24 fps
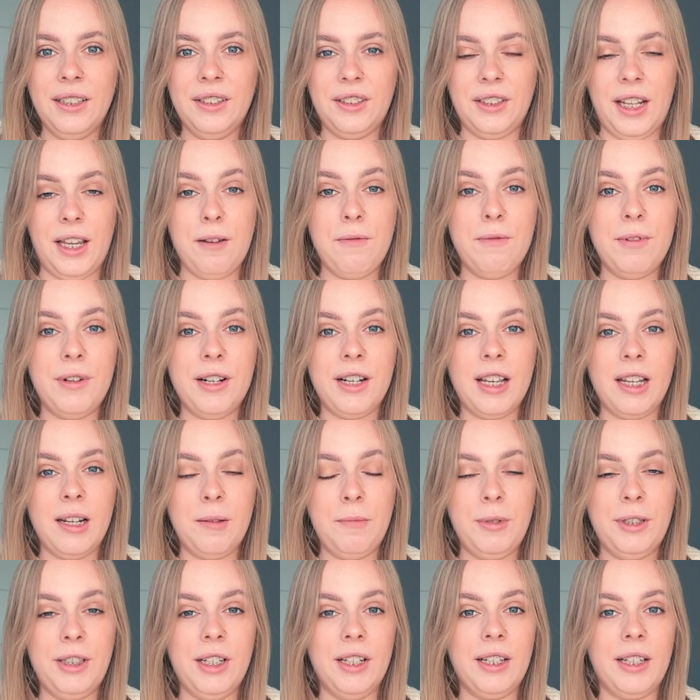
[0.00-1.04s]
Today we're going
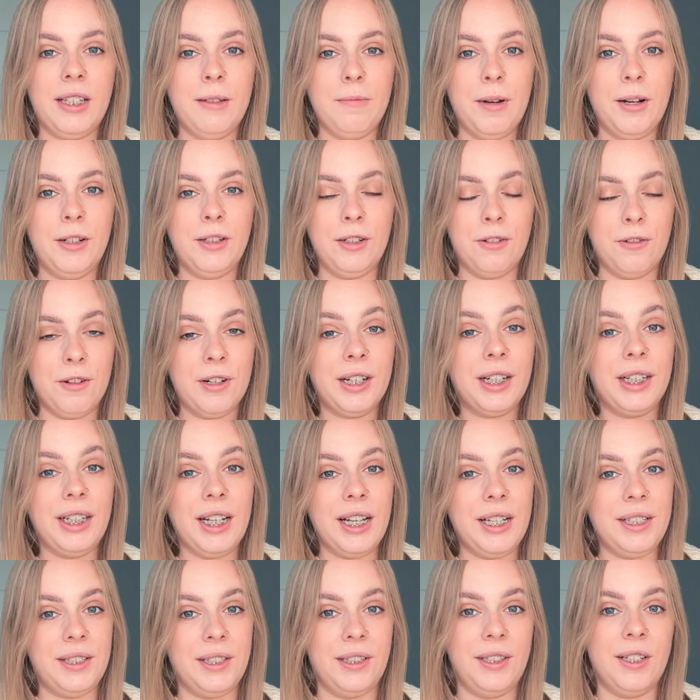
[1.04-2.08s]
to be talking about
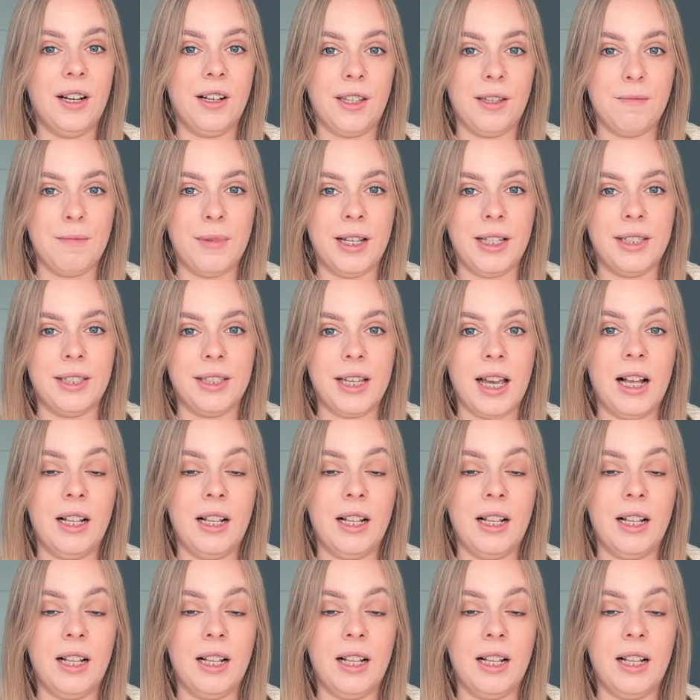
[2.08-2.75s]
organizing documents.